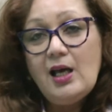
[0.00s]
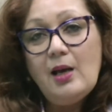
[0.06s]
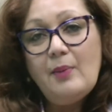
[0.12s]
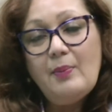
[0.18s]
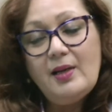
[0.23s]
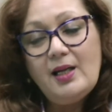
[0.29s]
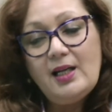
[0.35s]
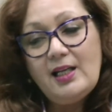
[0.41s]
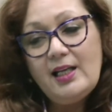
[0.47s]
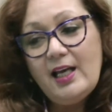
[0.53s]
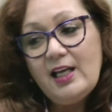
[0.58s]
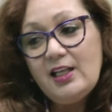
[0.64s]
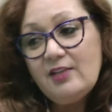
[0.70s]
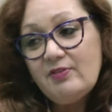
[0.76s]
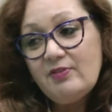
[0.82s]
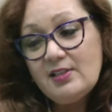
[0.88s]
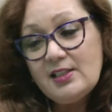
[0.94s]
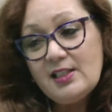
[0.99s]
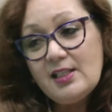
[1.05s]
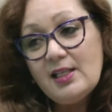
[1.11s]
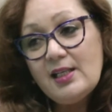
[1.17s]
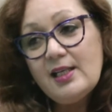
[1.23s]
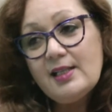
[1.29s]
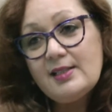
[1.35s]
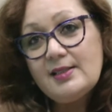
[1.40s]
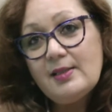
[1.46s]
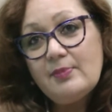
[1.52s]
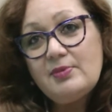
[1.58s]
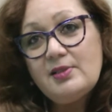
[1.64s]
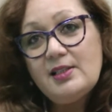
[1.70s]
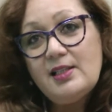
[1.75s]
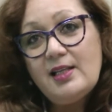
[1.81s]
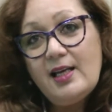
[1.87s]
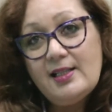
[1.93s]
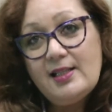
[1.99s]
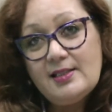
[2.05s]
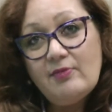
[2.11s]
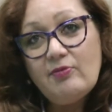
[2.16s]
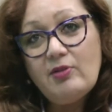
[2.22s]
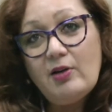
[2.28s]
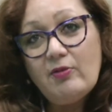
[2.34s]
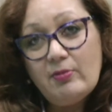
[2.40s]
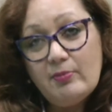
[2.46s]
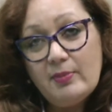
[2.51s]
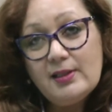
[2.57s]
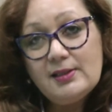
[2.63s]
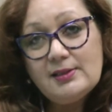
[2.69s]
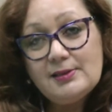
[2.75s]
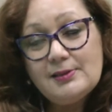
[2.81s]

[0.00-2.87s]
But at the end of the day, it's up to the heads of government.